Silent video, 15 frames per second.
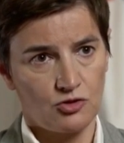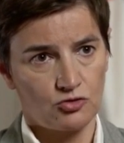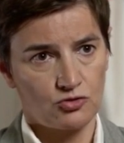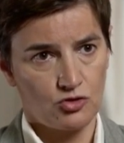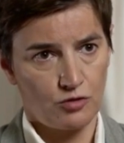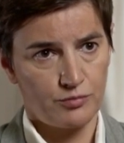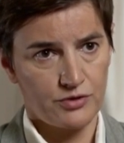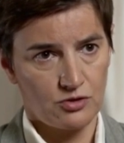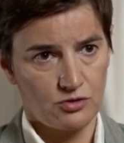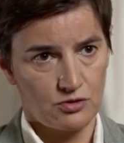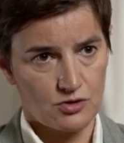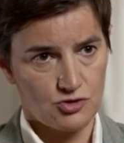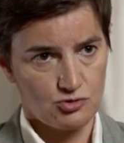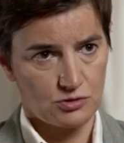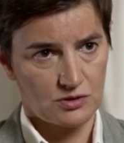don't know when he
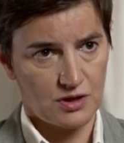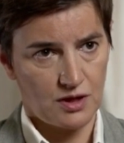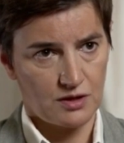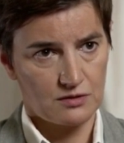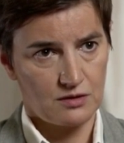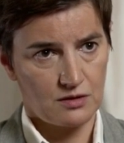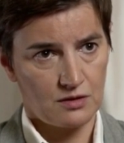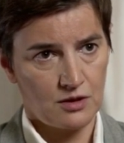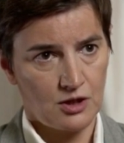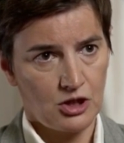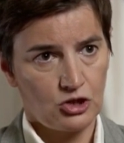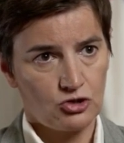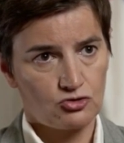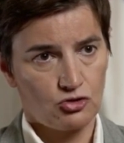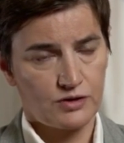got the test results,
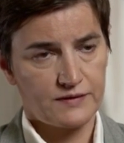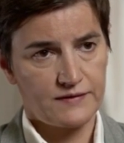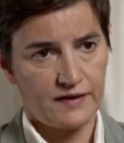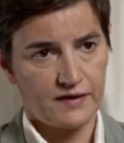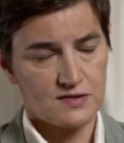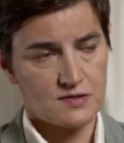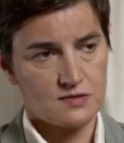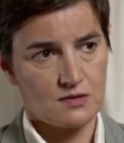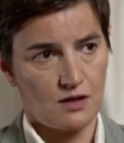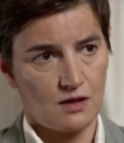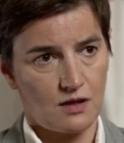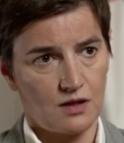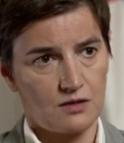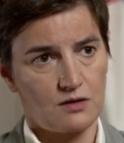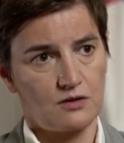when he actually saw
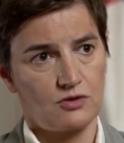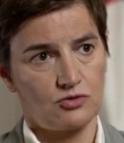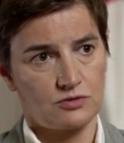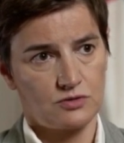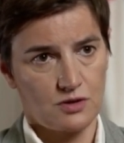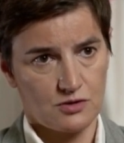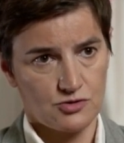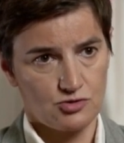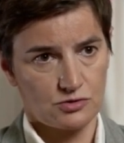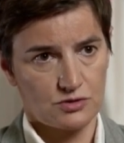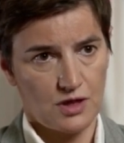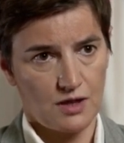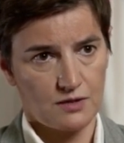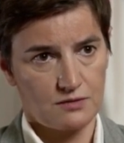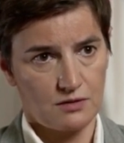them, and at what
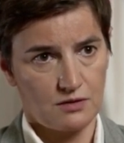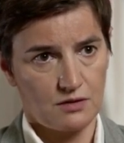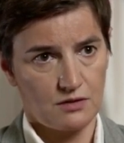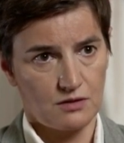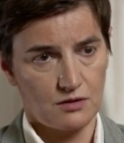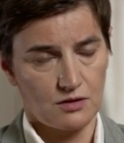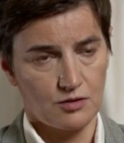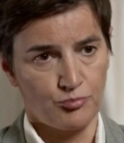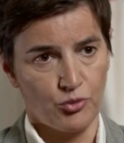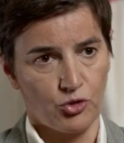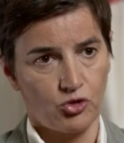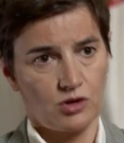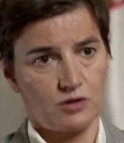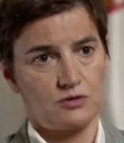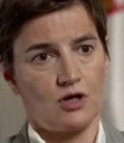point in time he became
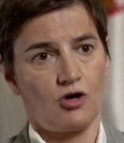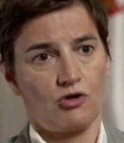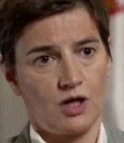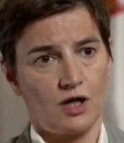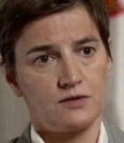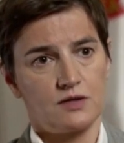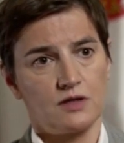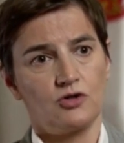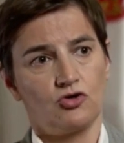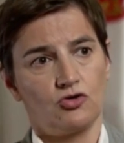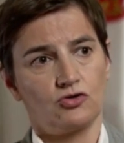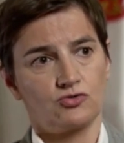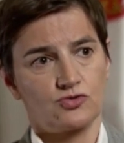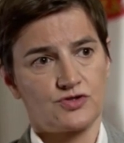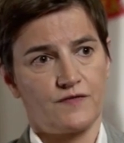aware of testing
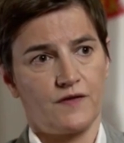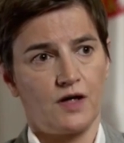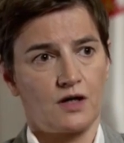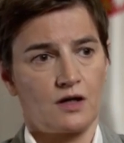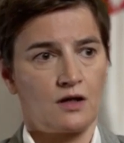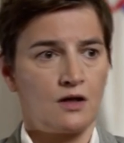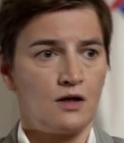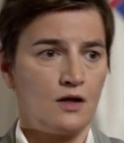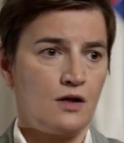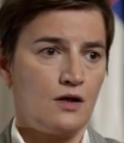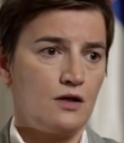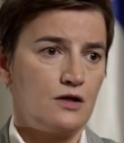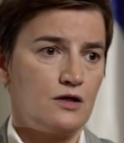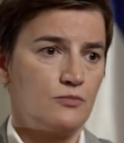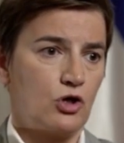positive. I
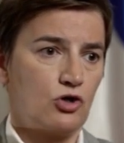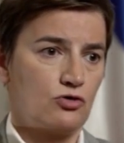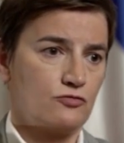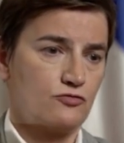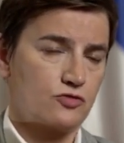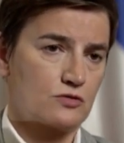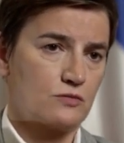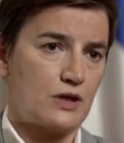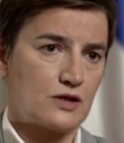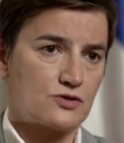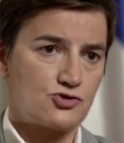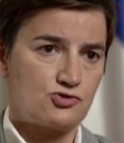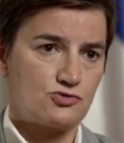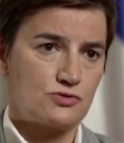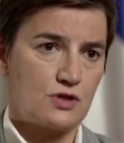only know that the date
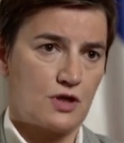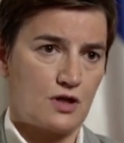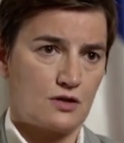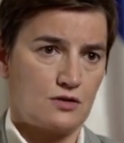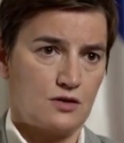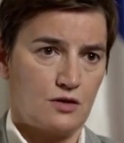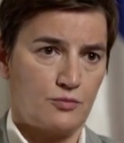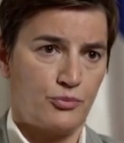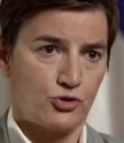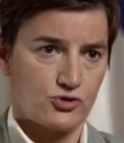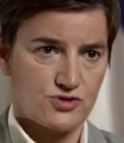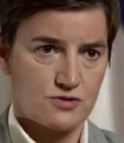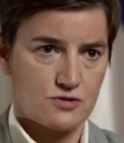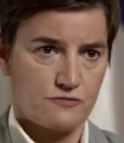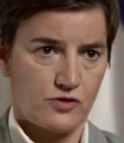is December
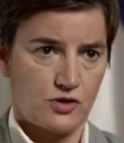16th.